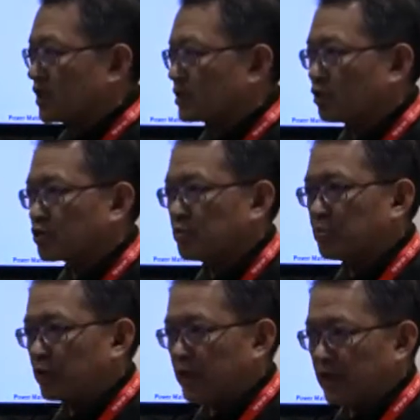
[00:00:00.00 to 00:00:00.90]
is also
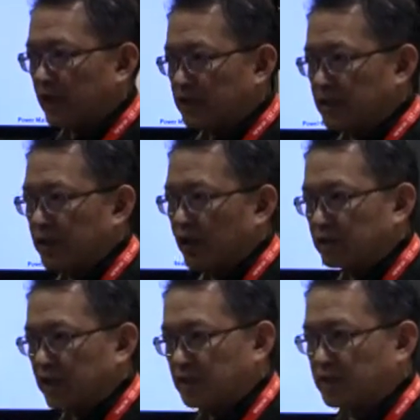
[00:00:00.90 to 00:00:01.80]
important, as
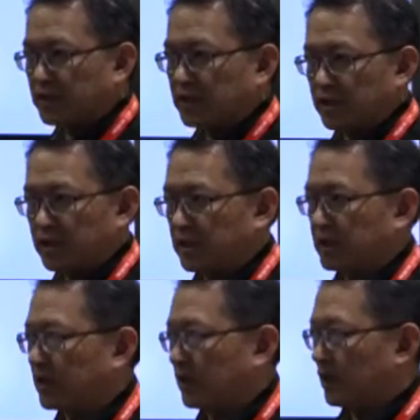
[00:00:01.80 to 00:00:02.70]
nowadays
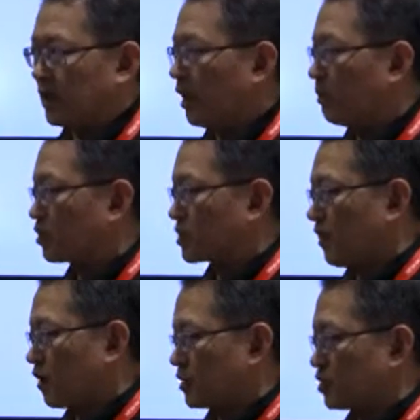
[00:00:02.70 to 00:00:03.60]
most of
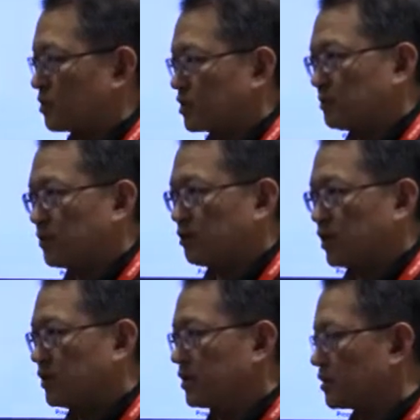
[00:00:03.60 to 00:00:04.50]
our customers are
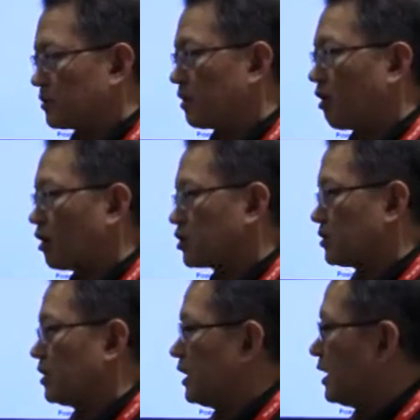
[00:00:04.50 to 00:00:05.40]
building these large
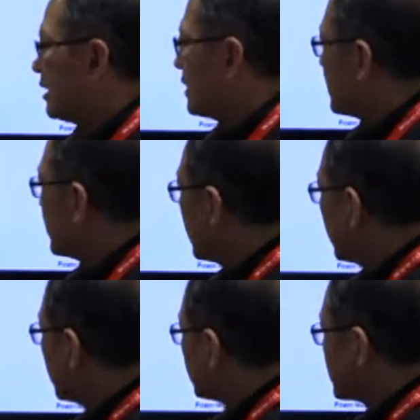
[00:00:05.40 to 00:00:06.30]

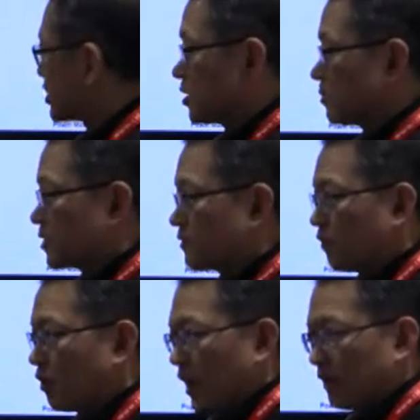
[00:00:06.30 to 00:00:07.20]
systems
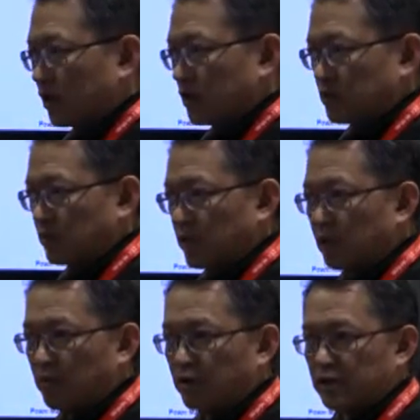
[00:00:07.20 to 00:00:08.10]
for avionics and radar
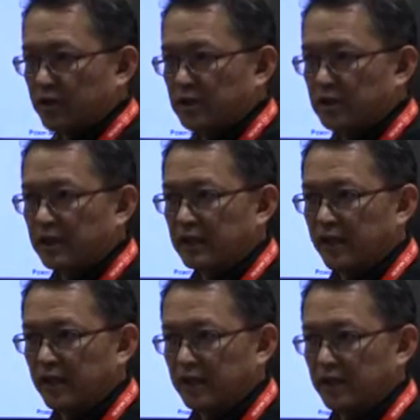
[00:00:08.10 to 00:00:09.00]
markets.
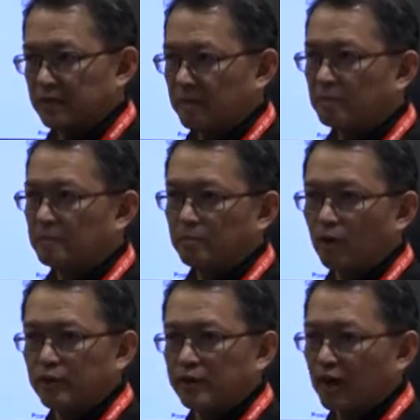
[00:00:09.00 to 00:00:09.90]
They need
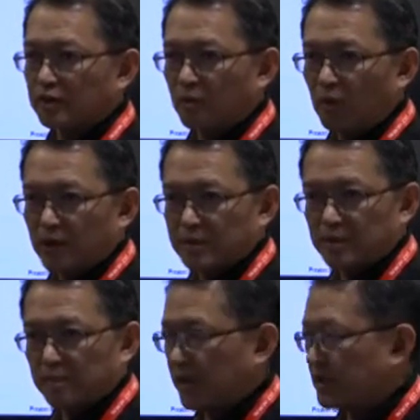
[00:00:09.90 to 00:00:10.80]
multi-thousand watts,
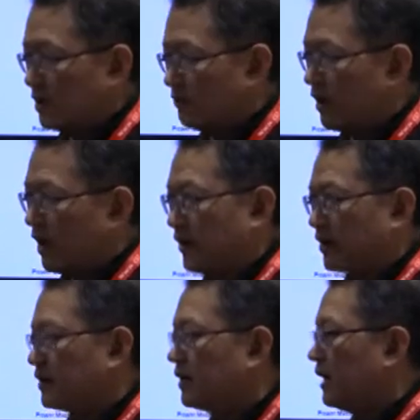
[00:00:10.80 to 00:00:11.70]
sometimes even
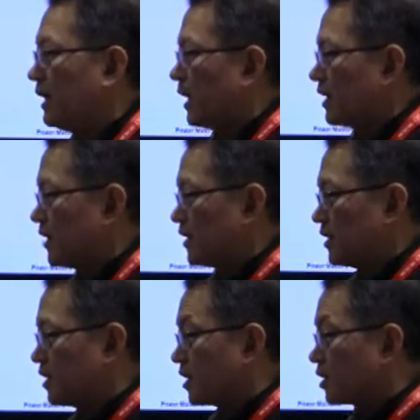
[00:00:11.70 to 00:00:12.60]
higher, and they
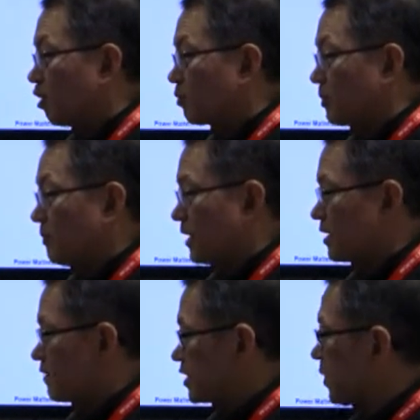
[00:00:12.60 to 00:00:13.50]
need to incorporate many of these